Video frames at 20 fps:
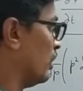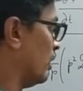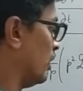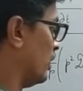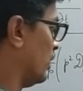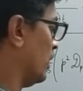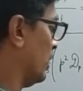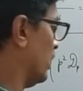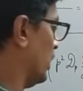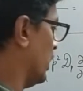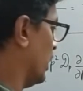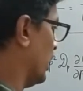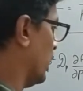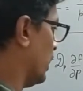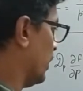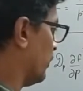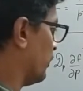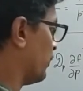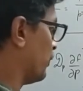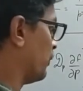del F
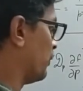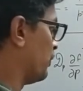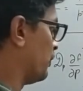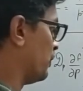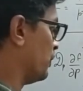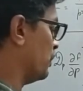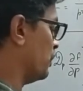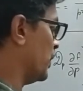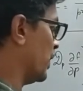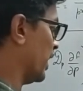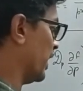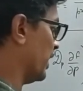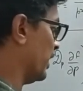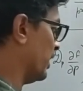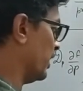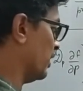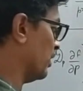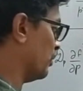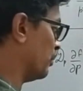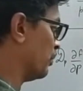by del
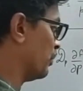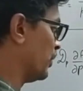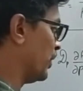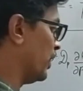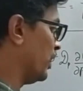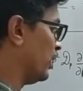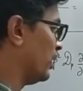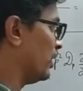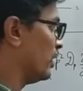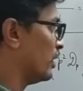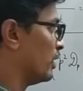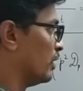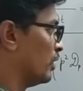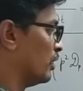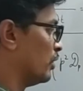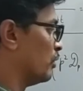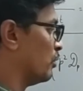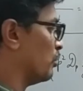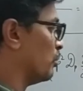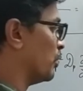P
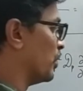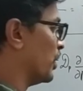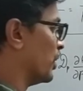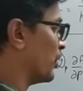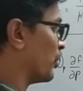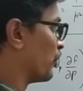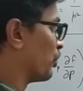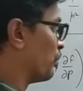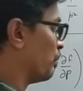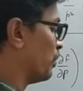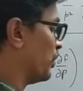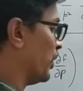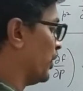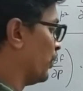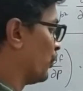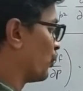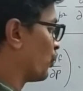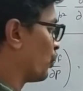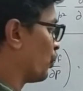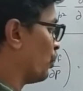plus P
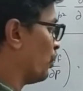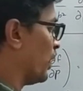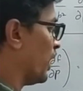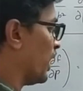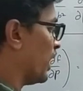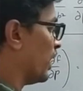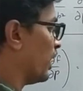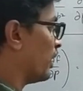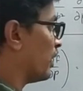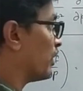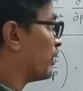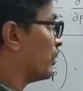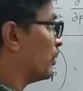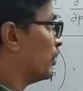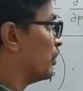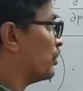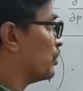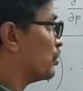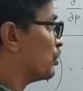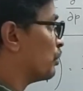square into
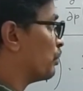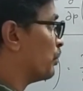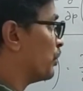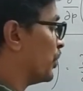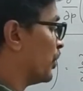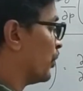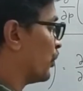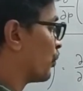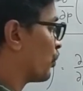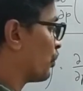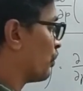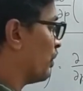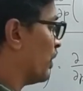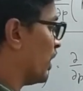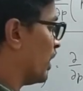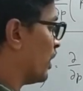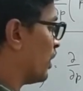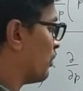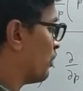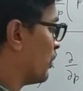P square
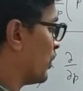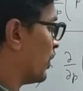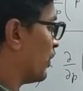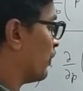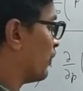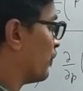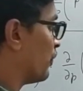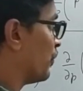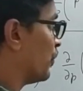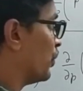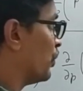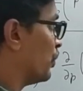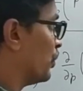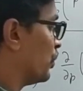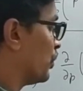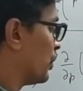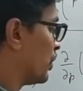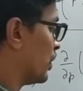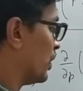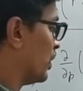by 4
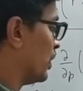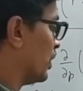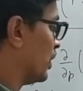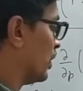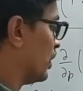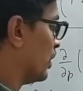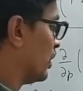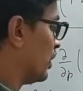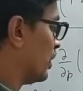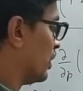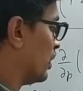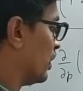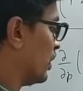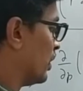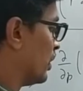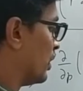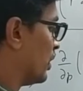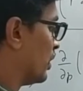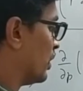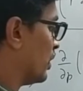
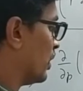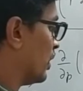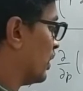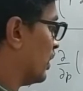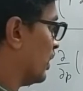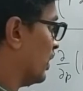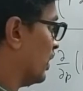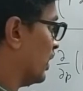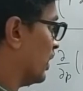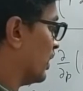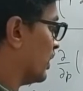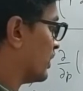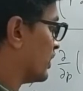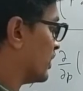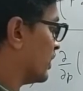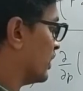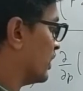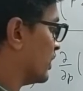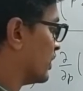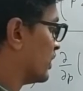
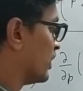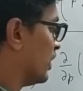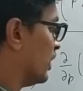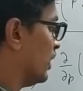TACC